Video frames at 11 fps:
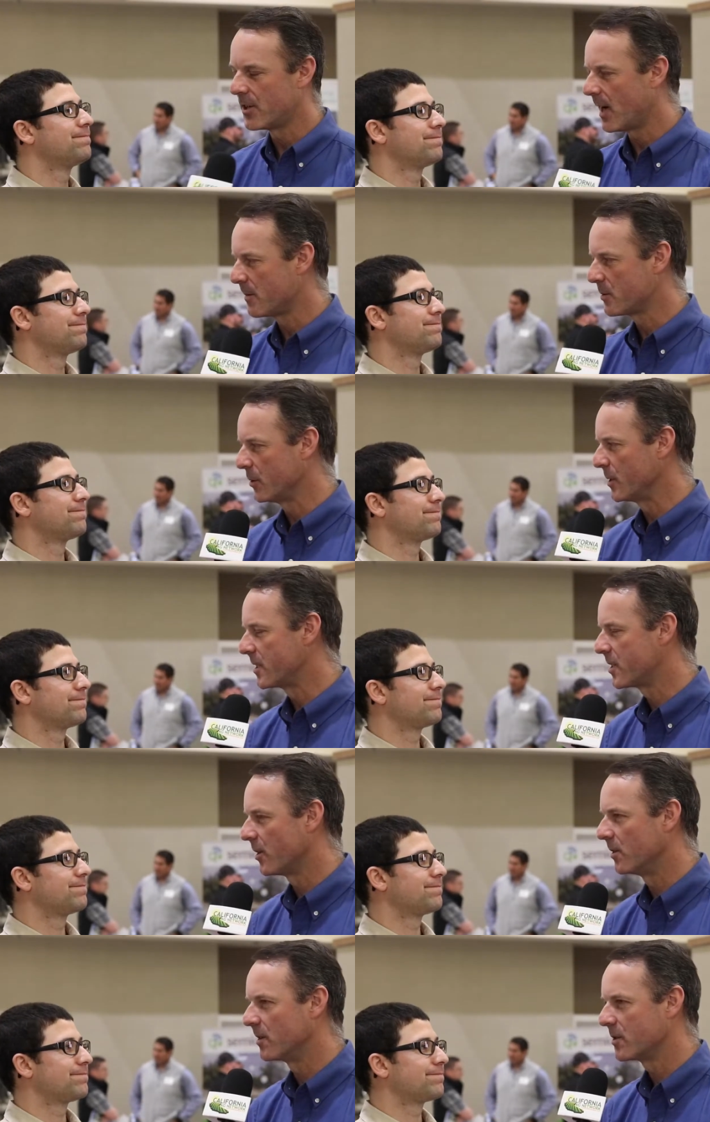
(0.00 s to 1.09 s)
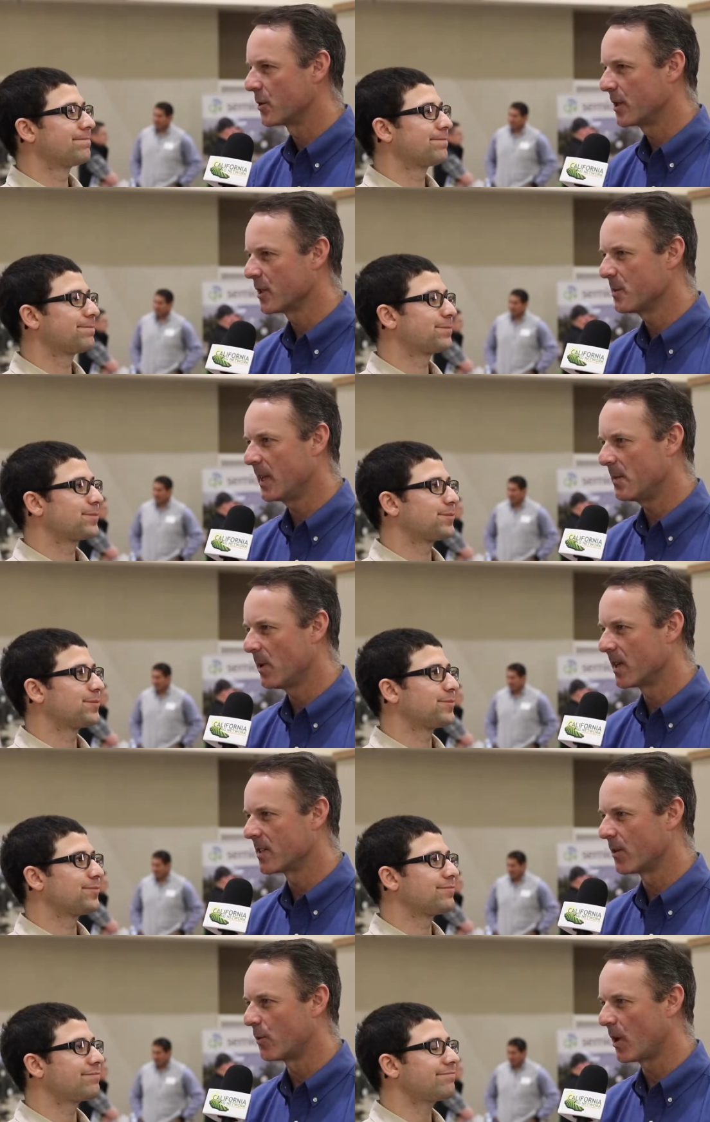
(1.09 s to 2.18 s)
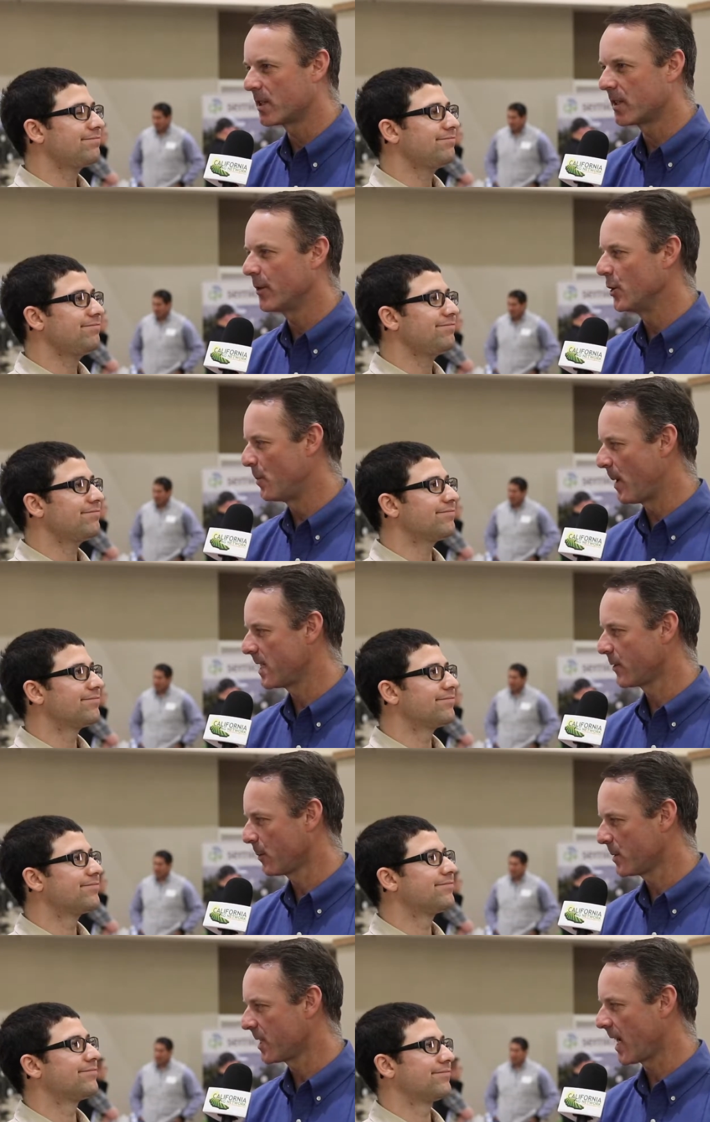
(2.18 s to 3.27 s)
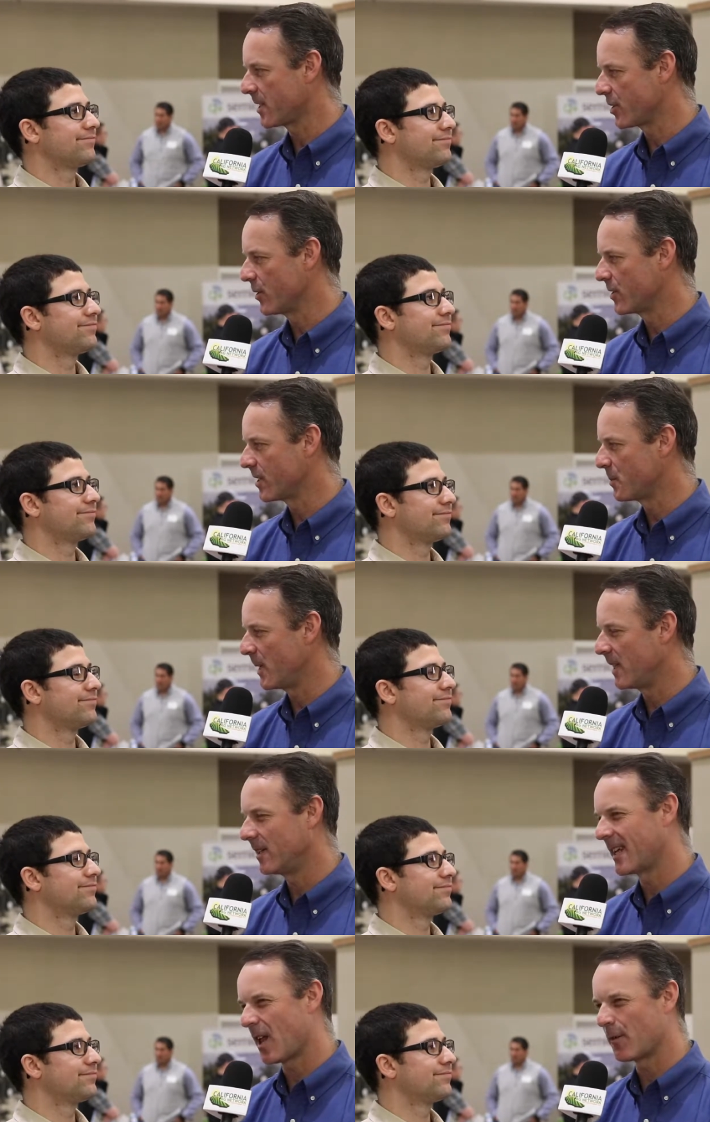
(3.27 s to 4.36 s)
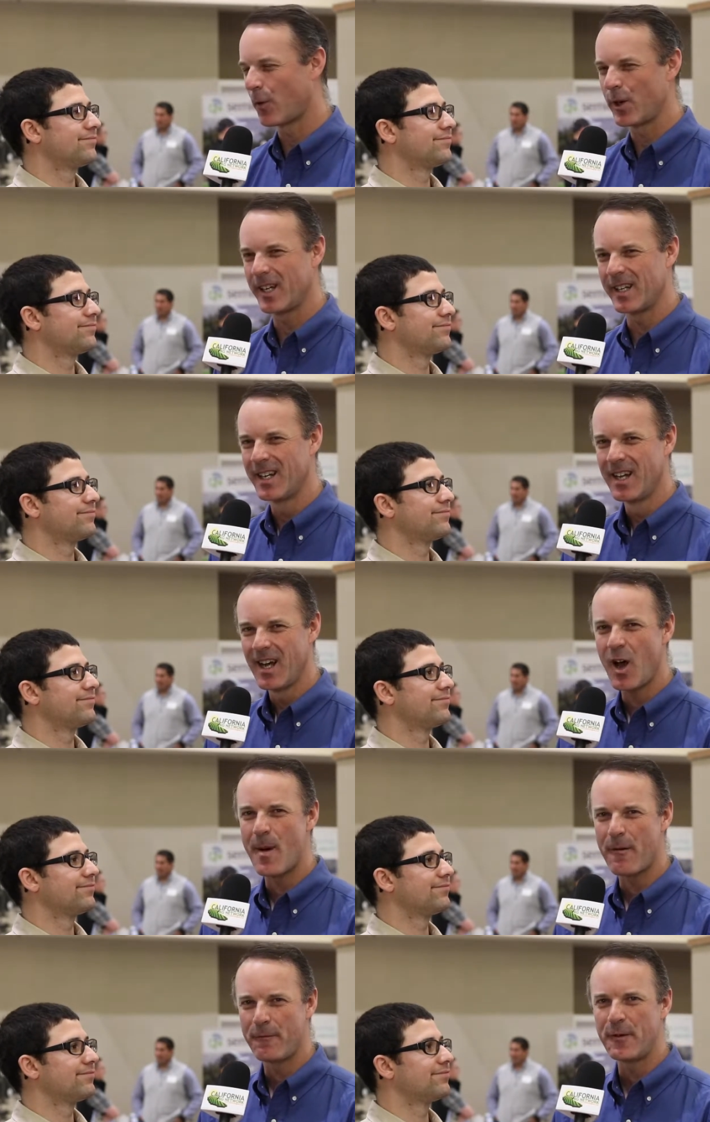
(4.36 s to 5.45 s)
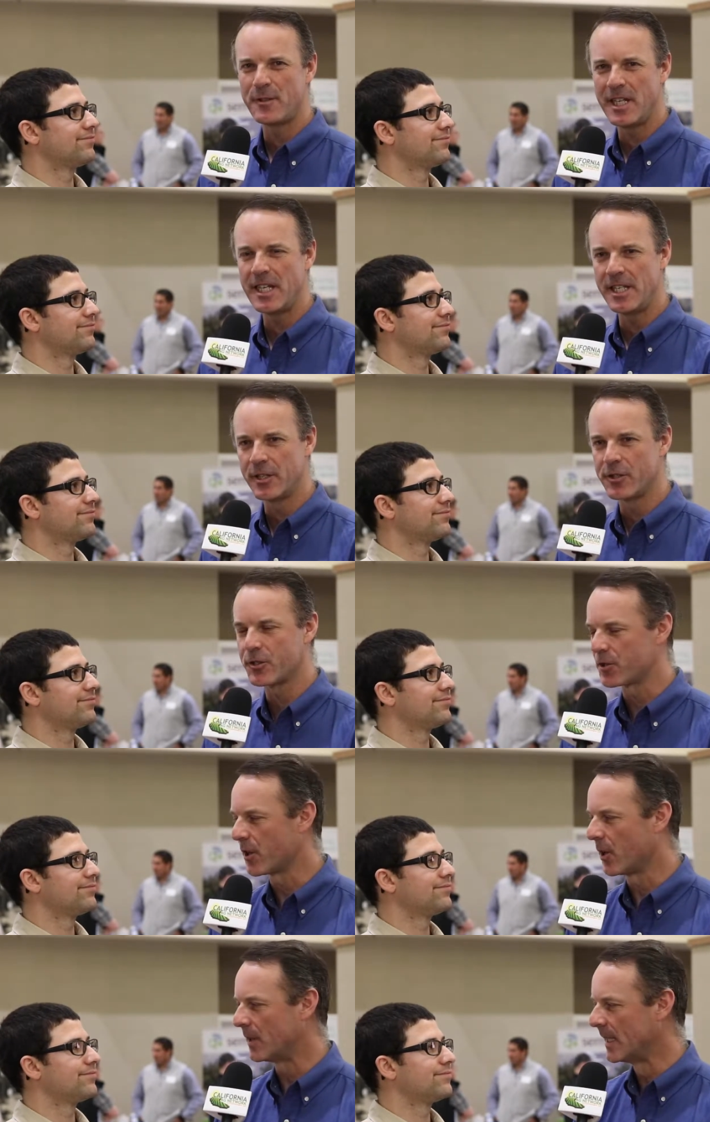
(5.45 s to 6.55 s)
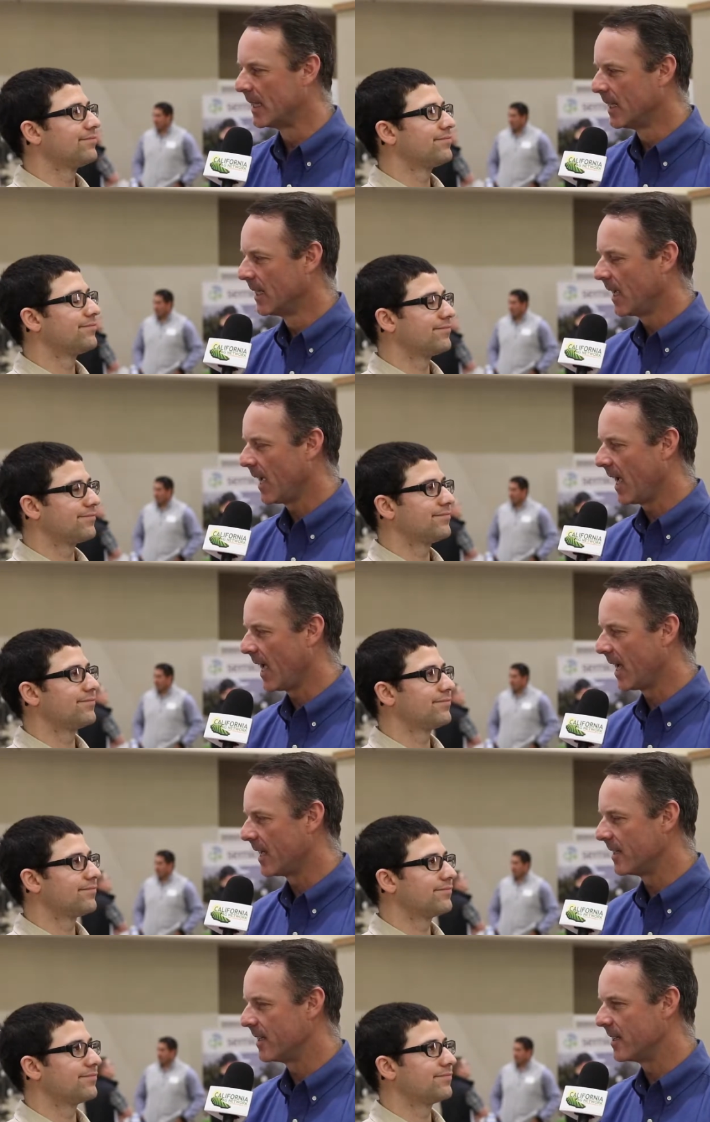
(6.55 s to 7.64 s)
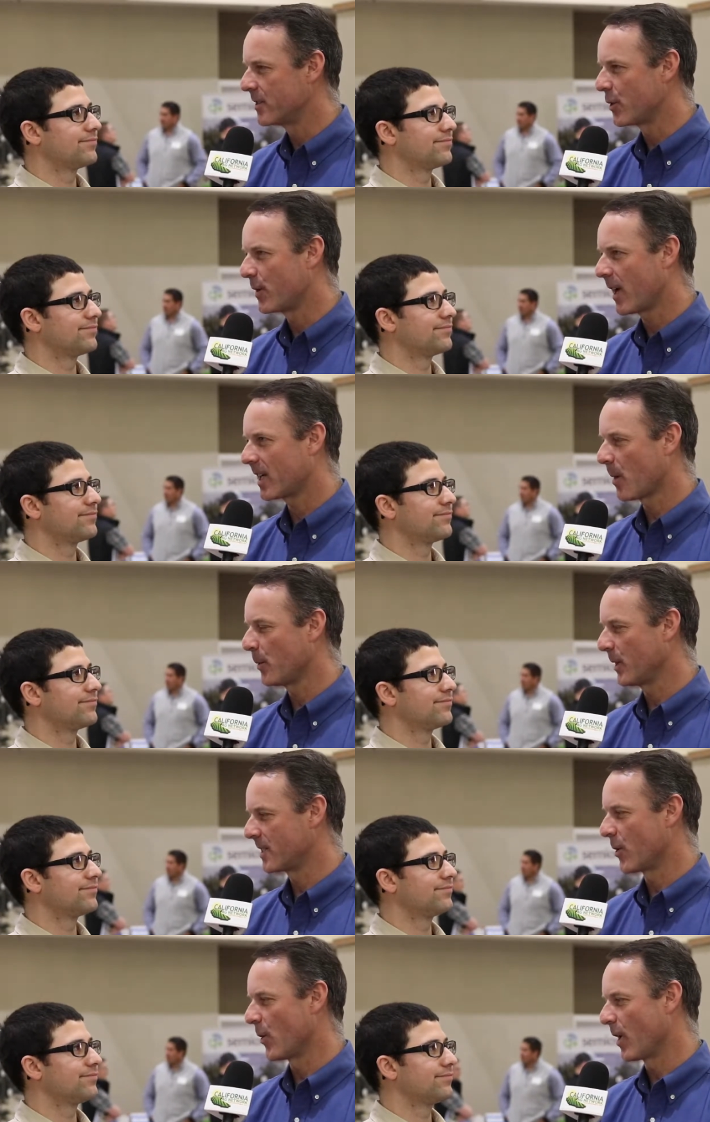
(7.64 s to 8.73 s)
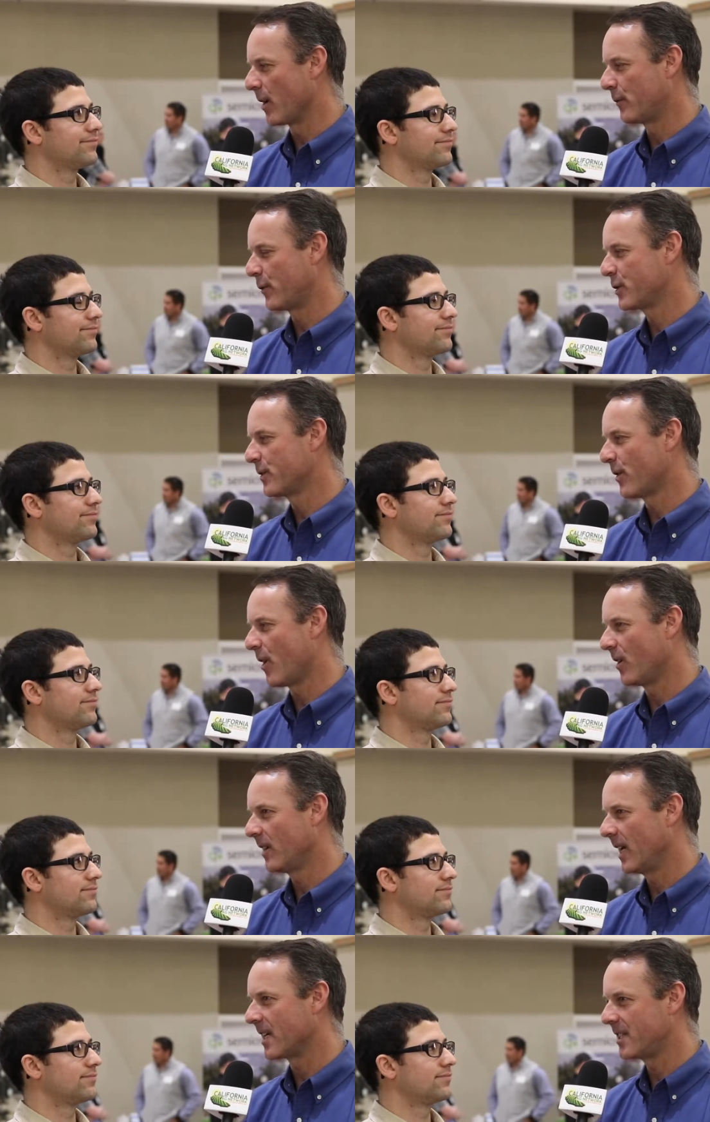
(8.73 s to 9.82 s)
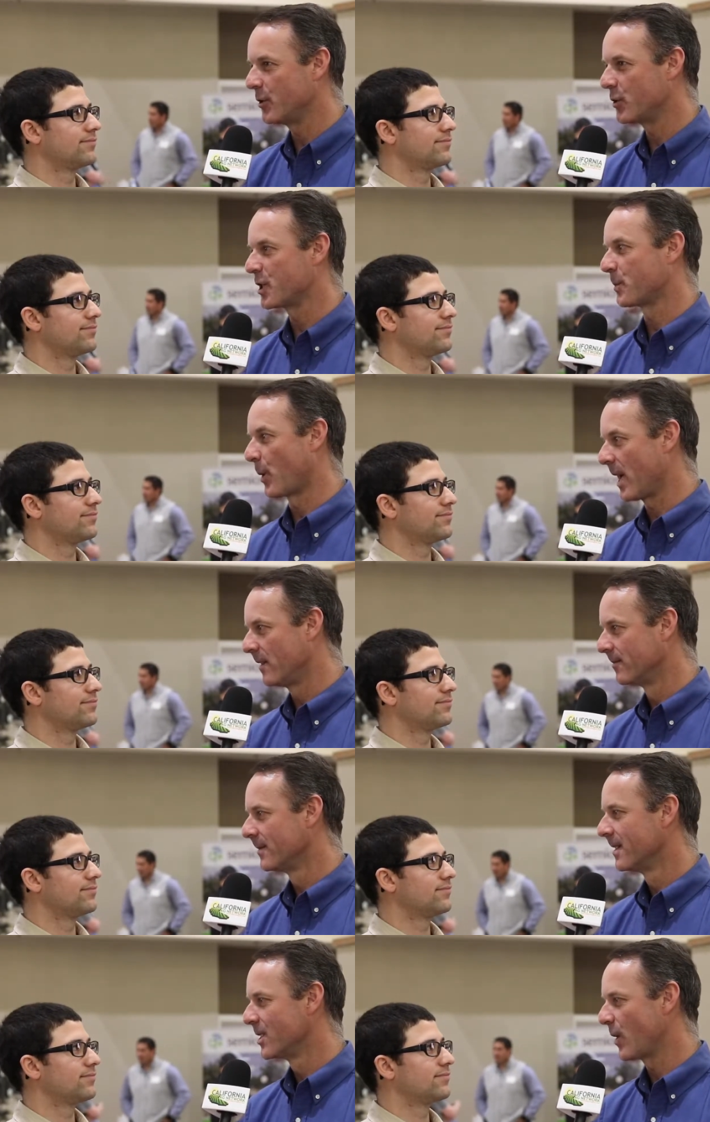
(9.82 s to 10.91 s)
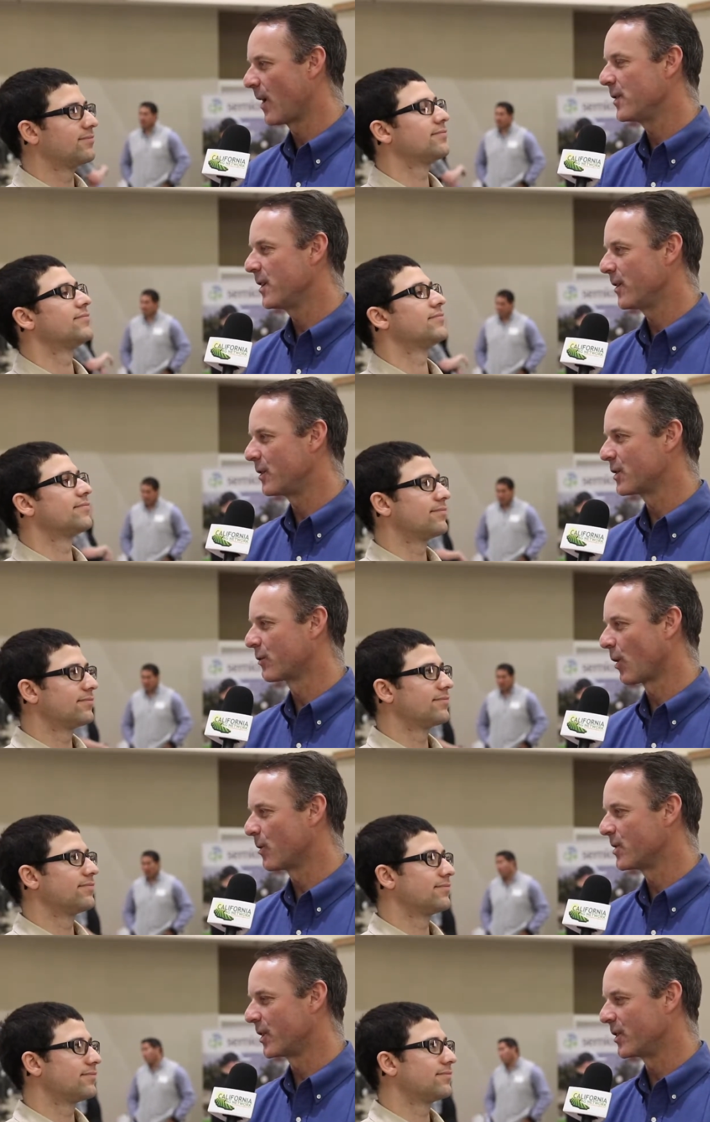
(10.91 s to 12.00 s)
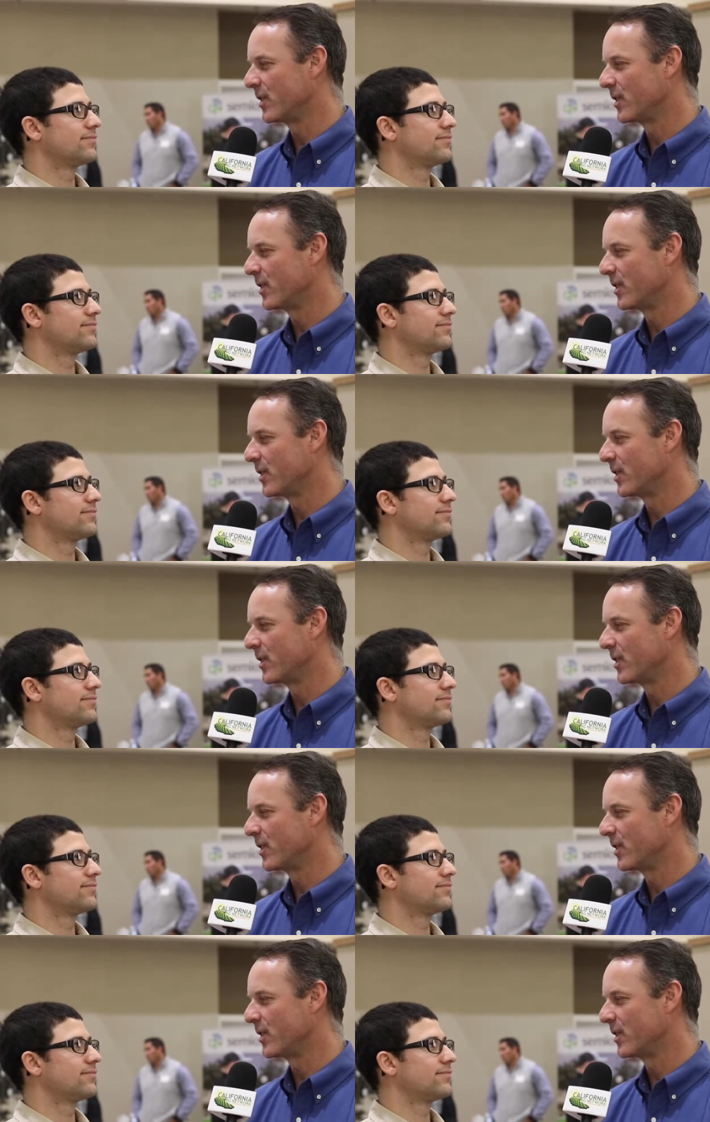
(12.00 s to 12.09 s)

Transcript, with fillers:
Speaker 1: no, absolutely. So Gill's mealybug's a relatively new pest for pistachios. It's been in California about 15 years or so. And so you've got a couple things going on. First of all, it continues to spread. So every year there's growers that